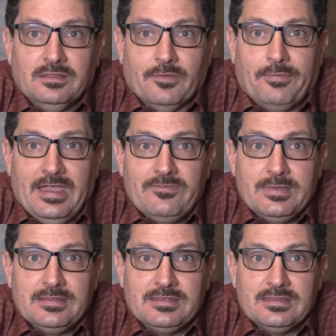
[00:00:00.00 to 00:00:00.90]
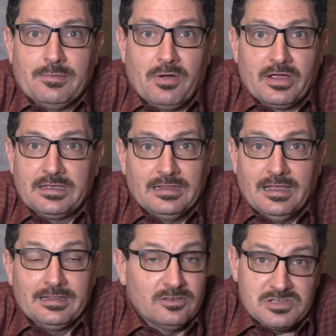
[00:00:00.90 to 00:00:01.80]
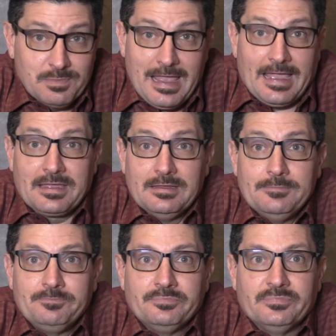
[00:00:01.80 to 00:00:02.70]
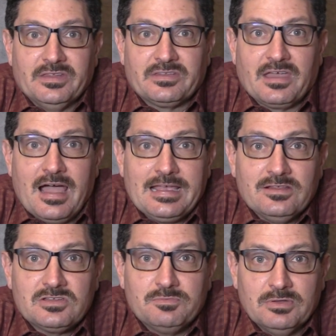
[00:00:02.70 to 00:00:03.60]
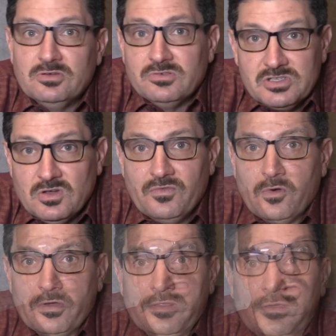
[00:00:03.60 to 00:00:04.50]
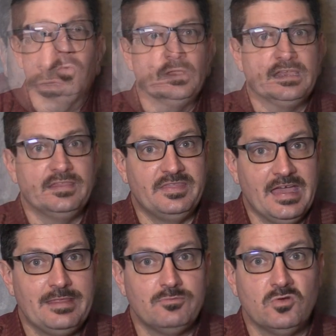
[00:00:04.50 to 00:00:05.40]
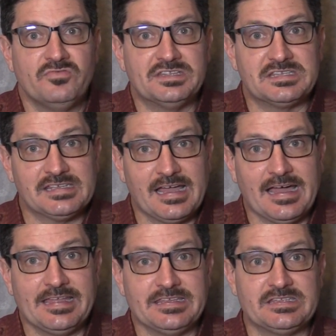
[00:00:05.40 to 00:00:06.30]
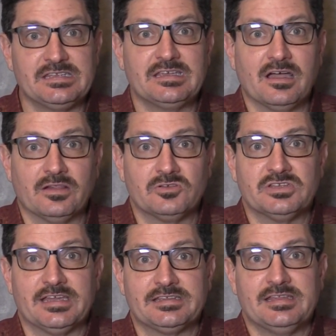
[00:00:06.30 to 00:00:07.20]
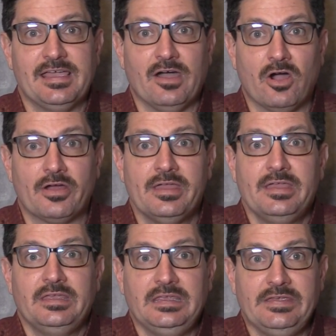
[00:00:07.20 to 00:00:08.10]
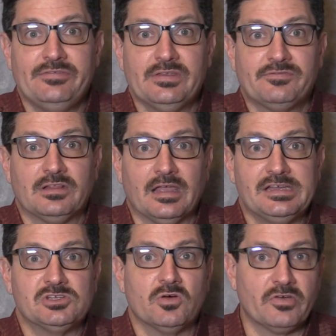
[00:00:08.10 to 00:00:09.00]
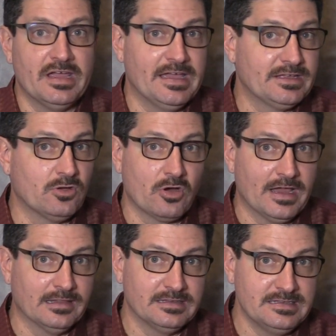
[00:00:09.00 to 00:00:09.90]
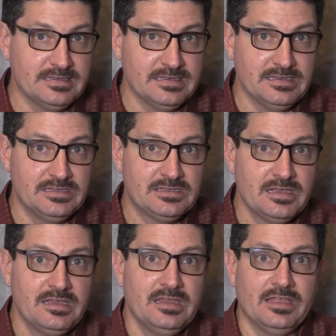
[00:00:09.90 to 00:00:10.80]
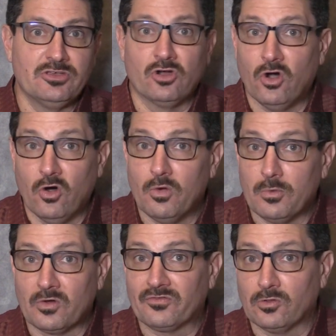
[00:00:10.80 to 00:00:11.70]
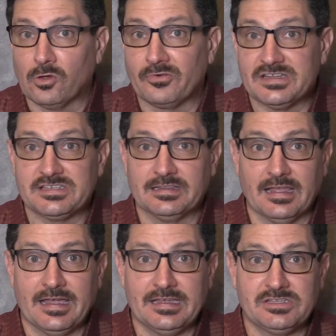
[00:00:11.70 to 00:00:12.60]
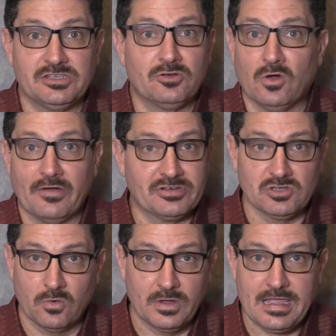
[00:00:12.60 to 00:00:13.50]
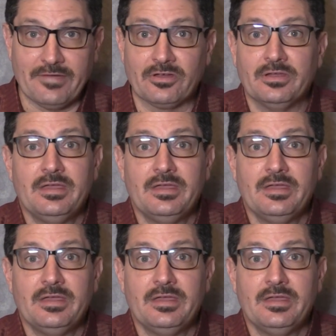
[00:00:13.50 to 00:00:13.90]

The pavement in the parking lot looks black. The sky looks blue, and so forth. We can then move inside and see colors as they are, even if the lights overhead are L E Ds in your home or fluorescent lights in your office or whatever.